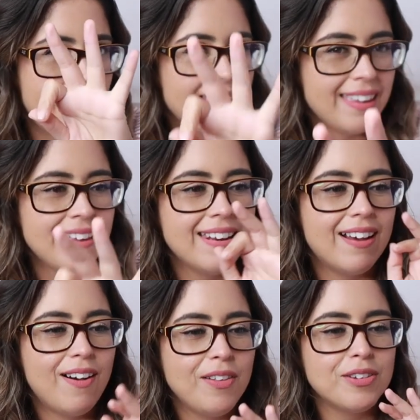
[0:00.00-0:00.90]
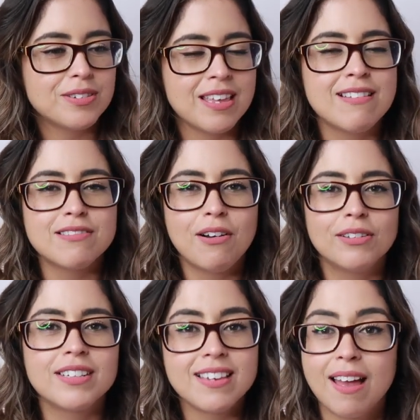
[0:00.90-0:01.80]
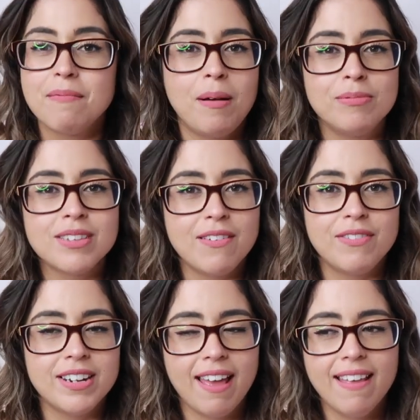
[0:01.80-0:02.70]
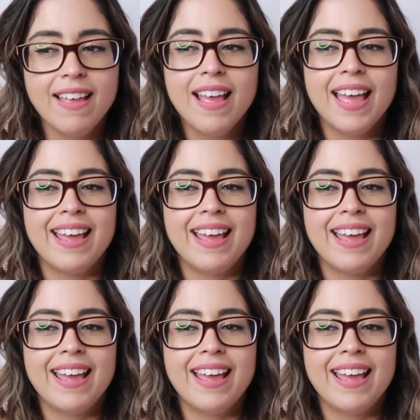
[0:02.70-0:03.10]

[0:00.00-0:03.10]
I eat all those things all the time, almost every day,